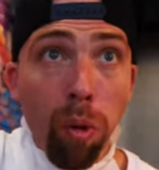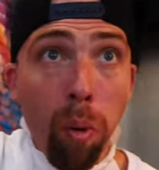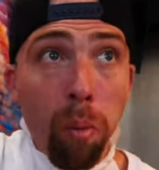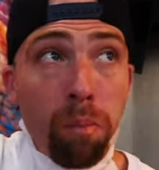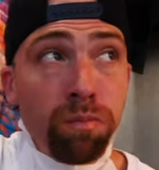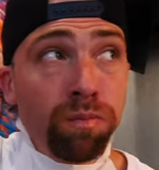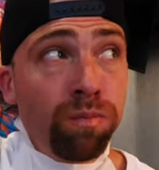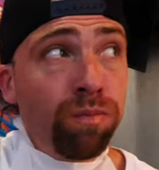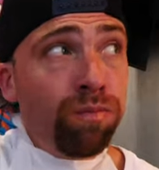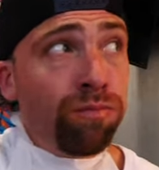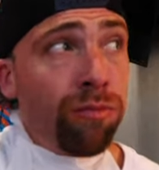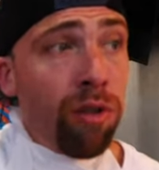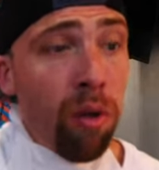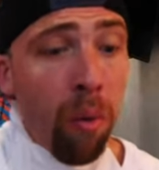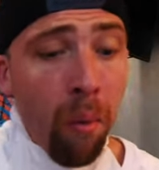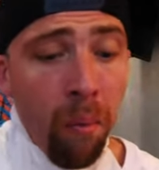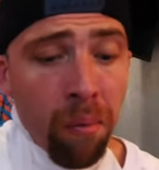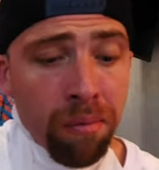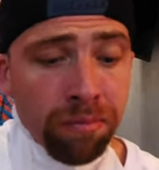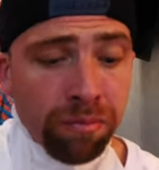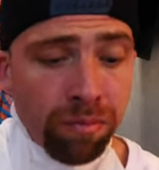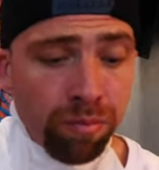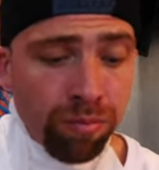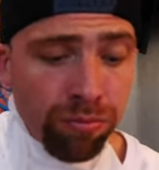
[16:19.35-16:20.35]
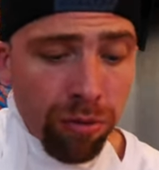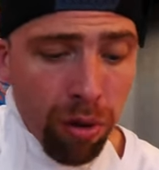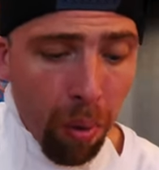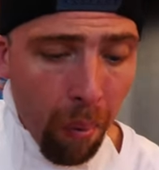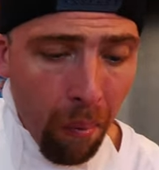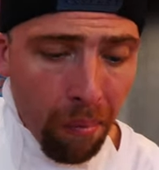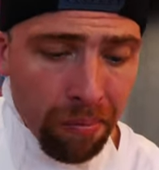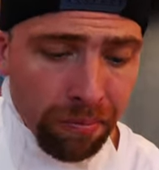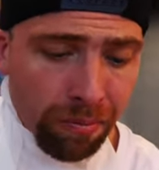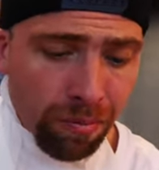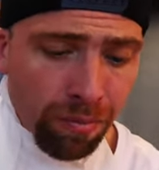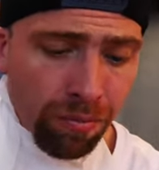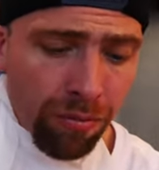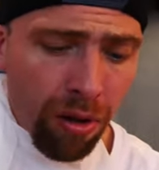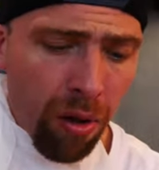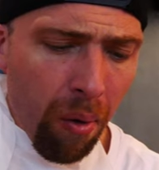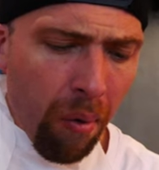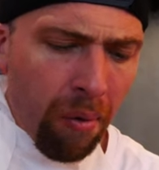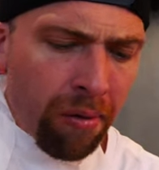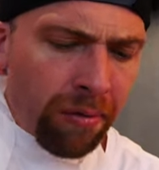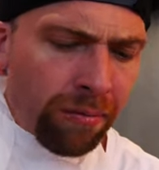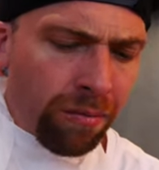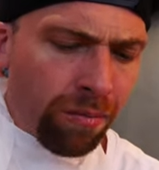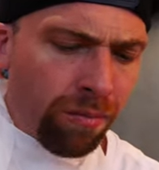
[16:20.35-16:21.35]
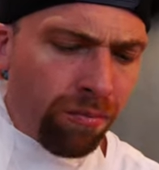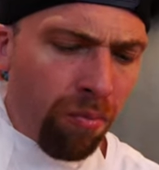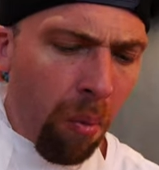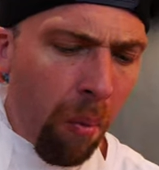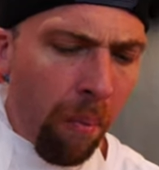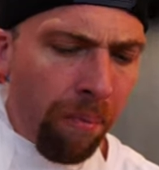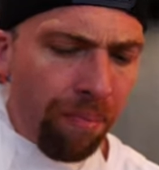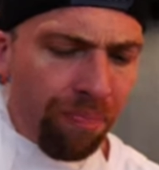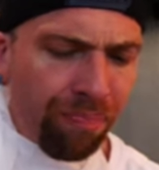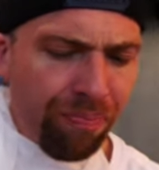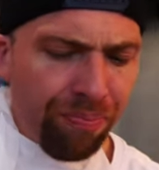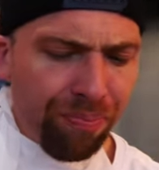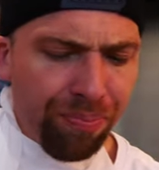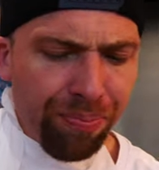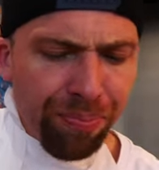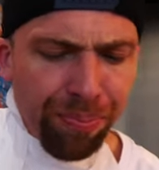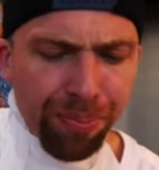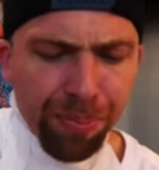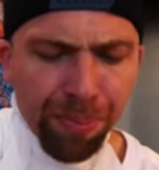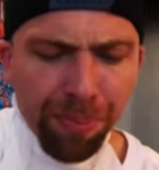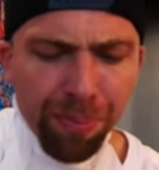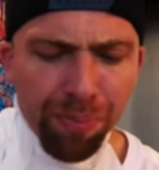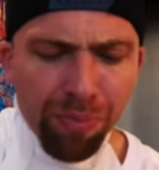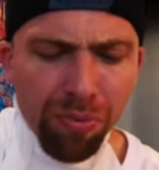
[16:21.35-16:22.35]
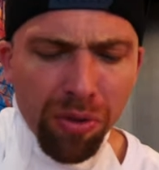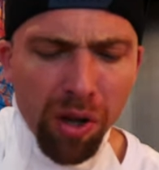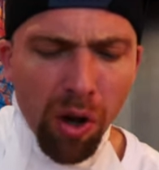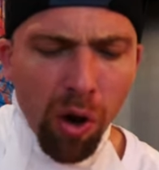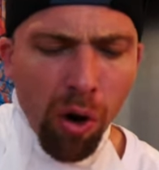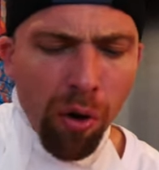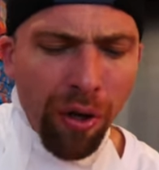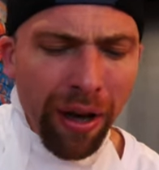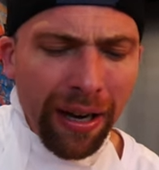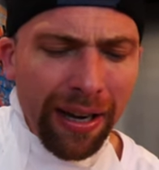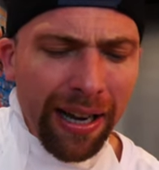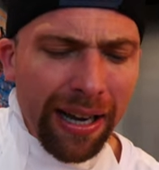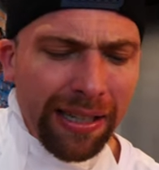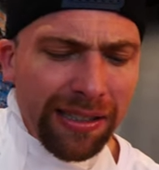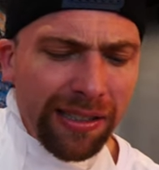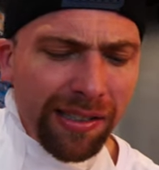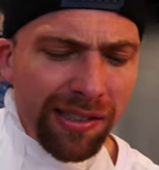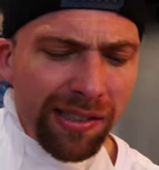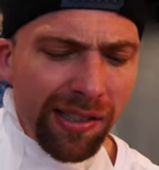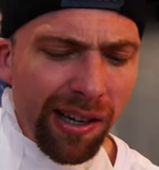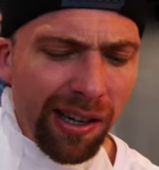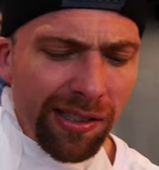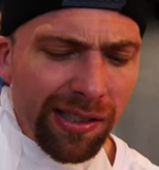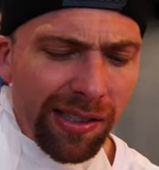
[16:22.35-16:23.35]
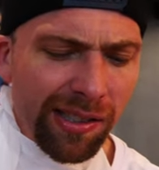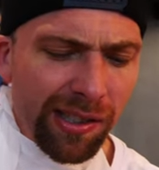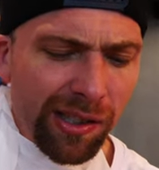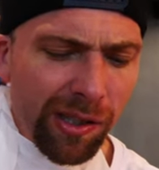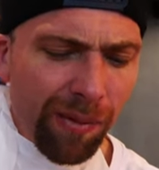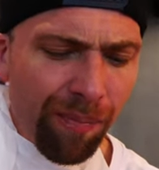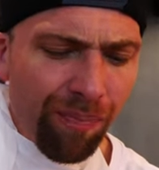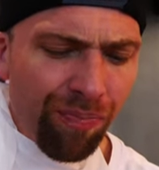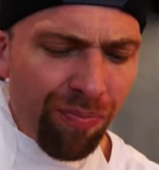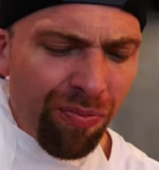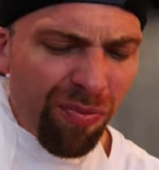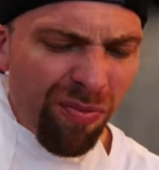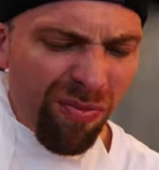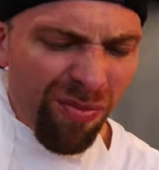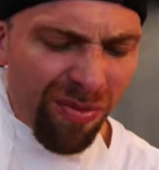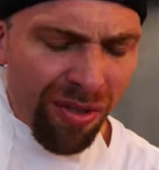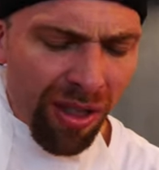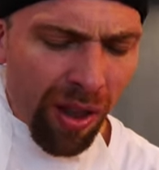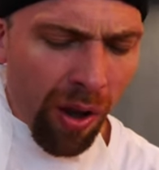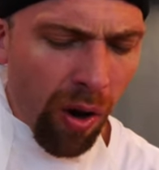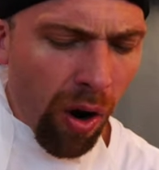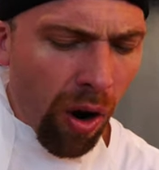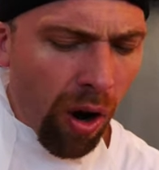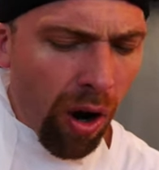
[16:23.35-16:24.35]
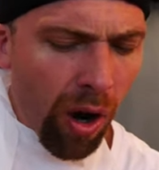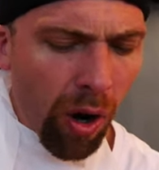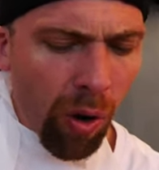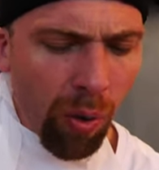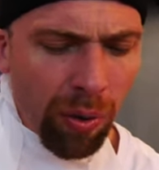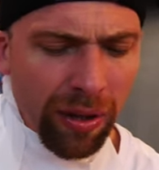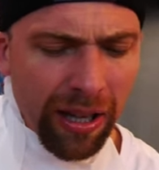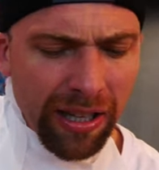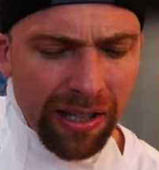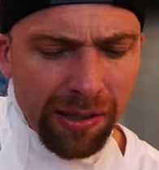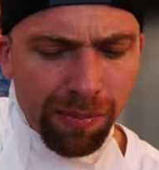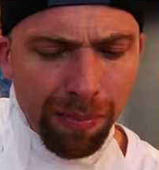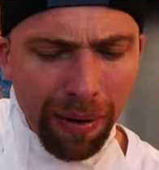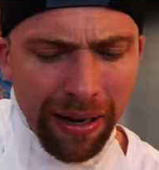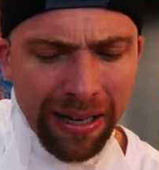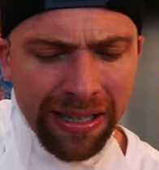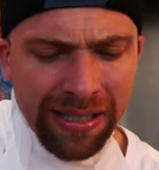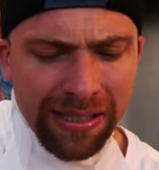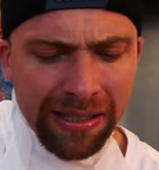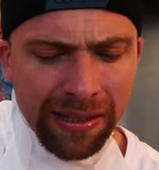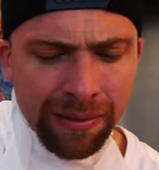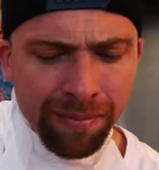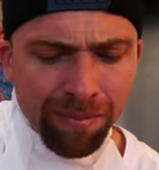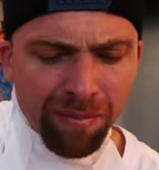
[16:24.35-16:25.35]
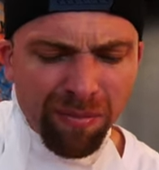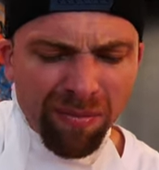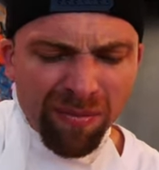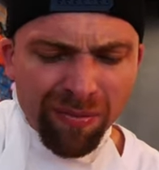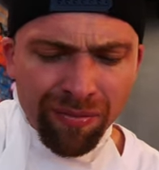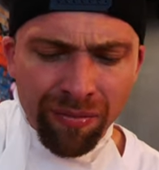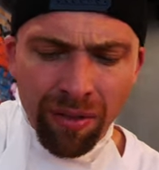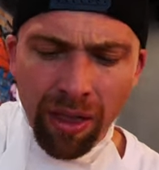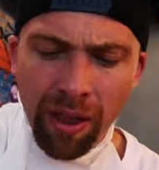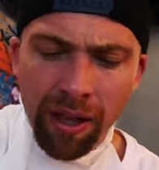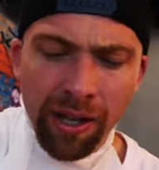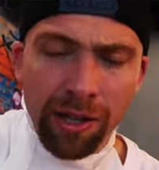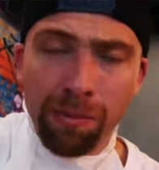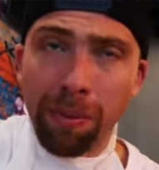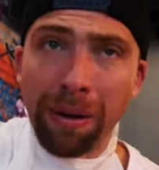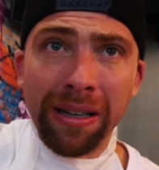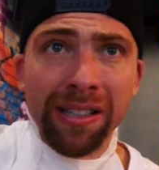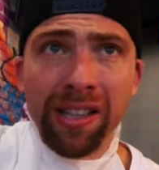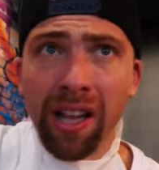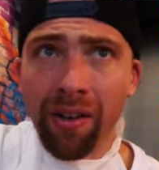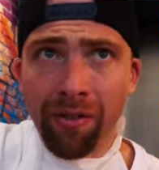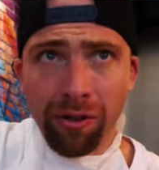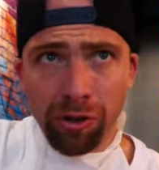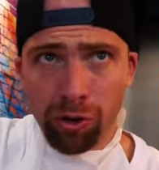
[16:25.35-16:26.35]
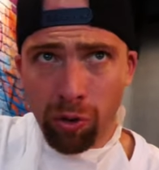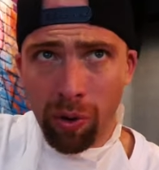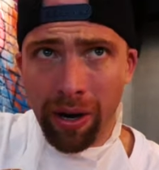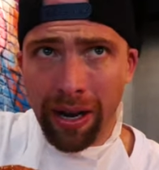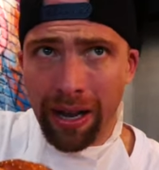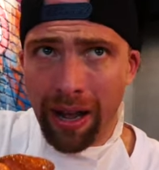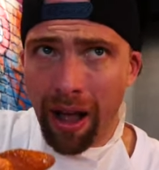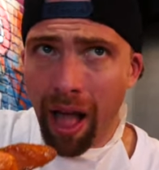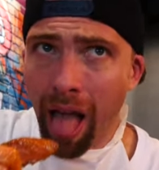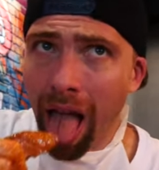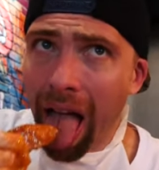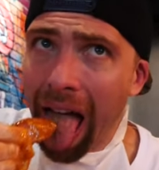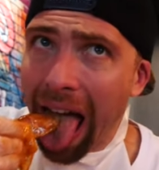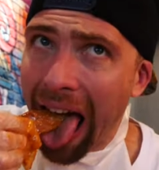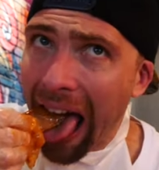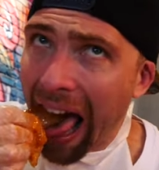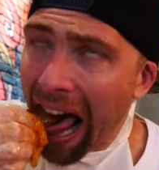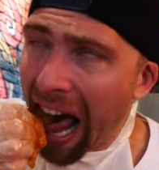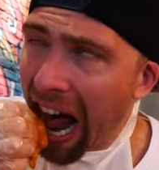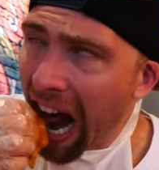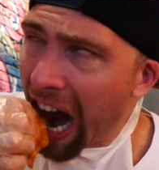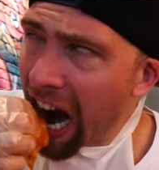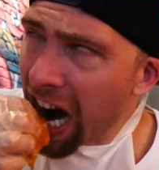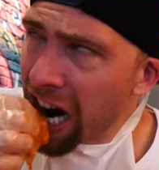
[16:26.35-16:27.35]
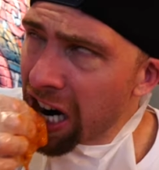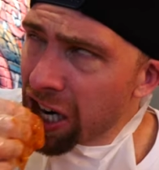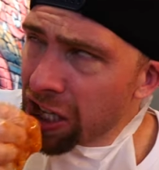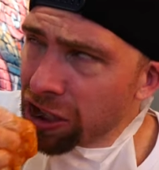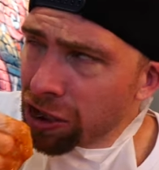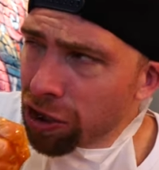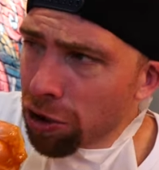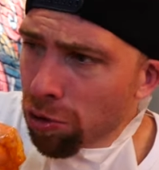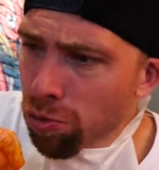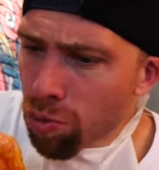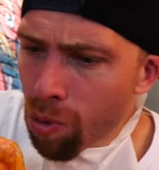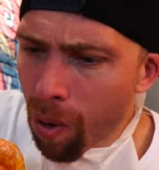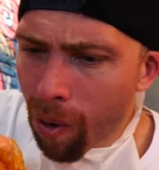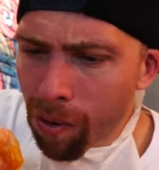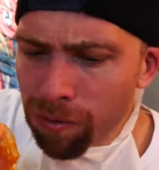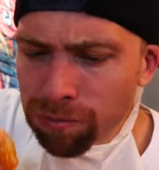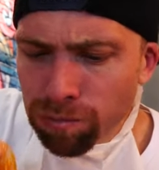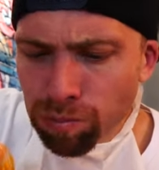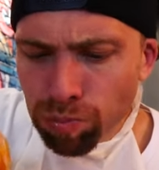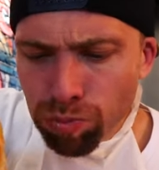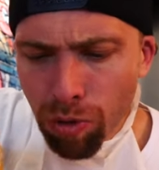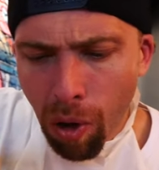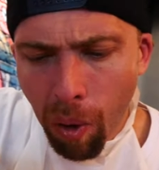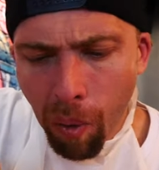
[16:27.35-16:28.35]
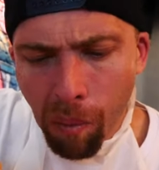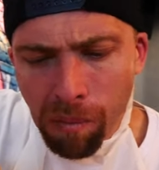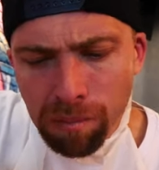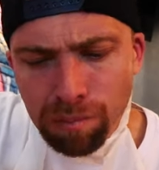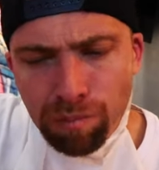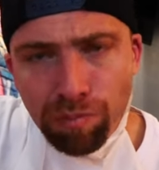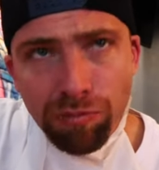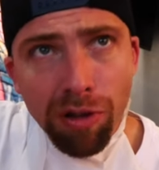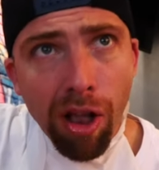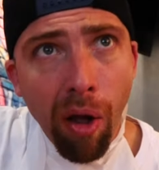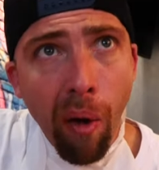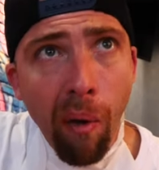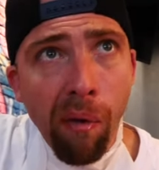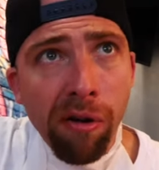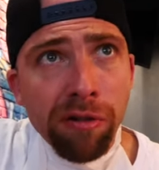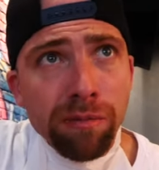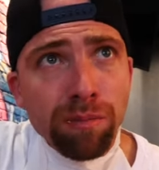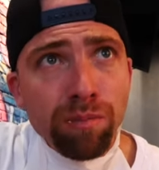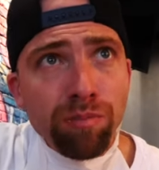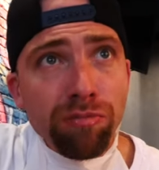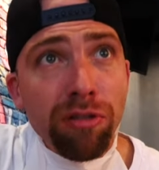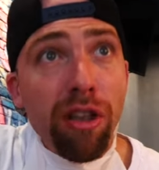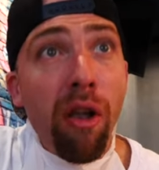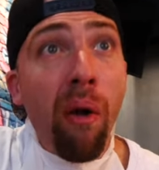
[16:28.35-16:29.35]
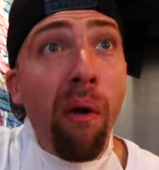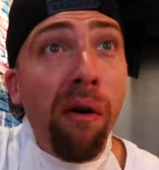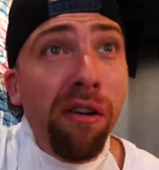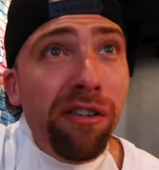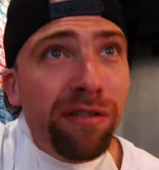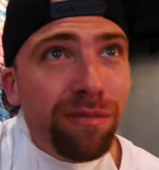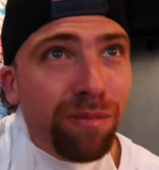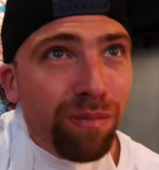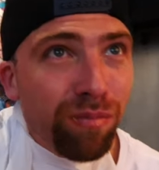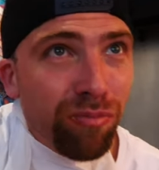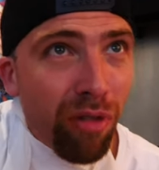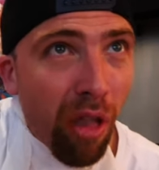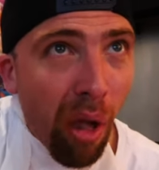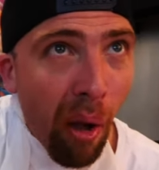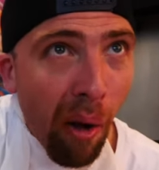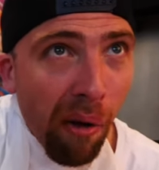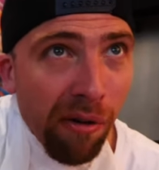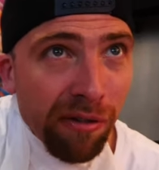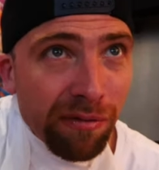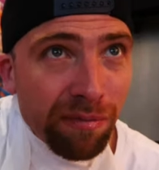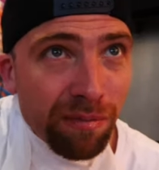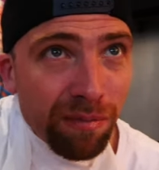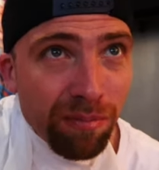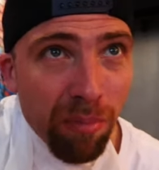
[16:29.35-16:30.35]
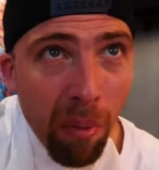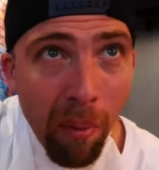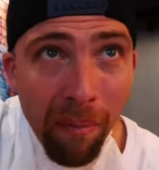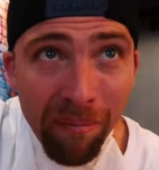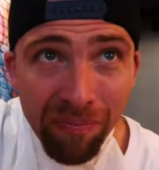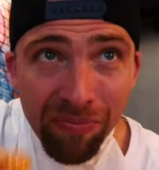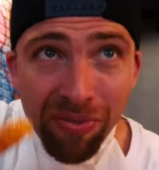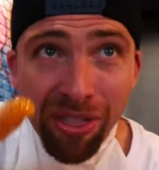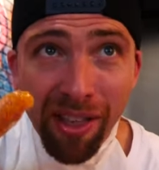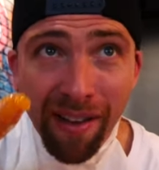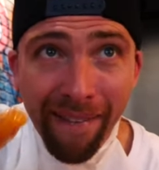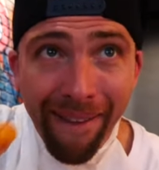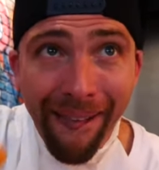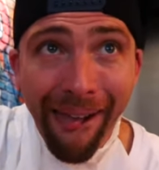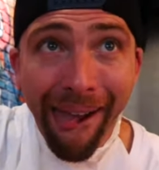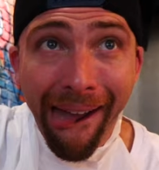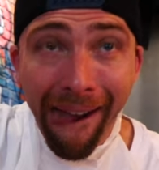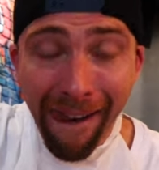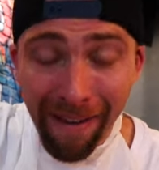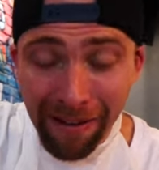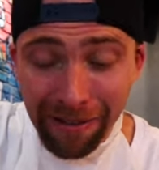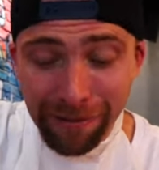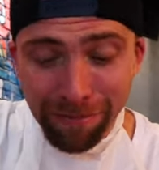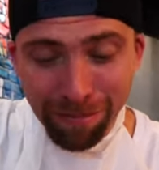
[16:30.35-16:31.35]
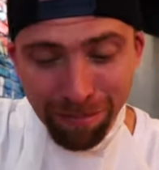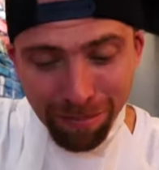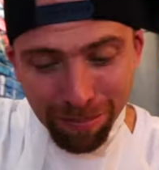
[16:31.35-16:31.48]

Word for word: Mm-hmm. Mmm. Oh, that Cajun sausage. Oh, with that spice. The spice level's great. is on fire. Mm -hmm. It's not the medium, it's on fire.